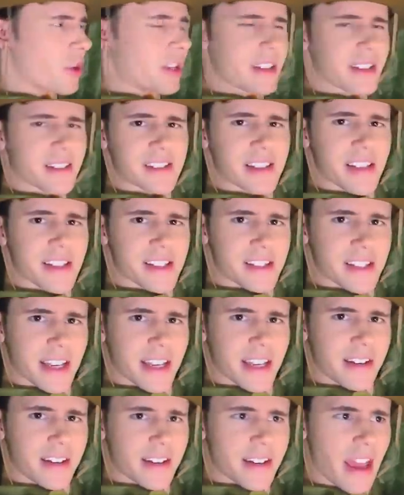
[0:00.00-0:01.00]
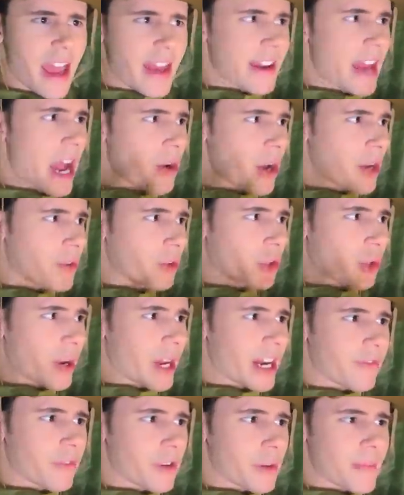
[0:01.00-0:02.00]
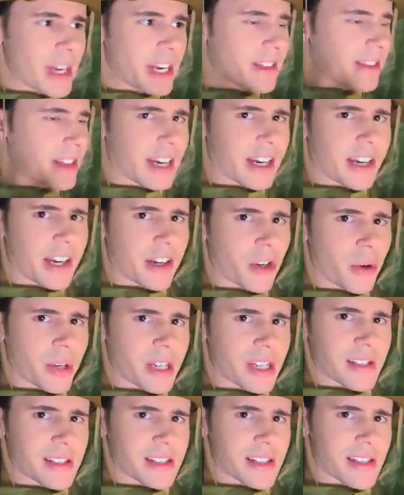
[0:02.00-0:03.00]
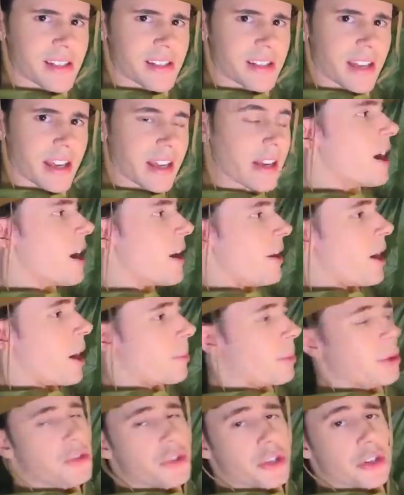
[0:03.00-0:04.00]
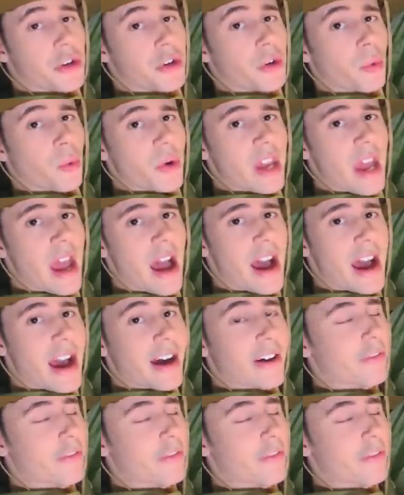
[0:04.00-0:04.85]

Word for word: he existed, and now I regret every minute that I didn't know he existed. Number two, we have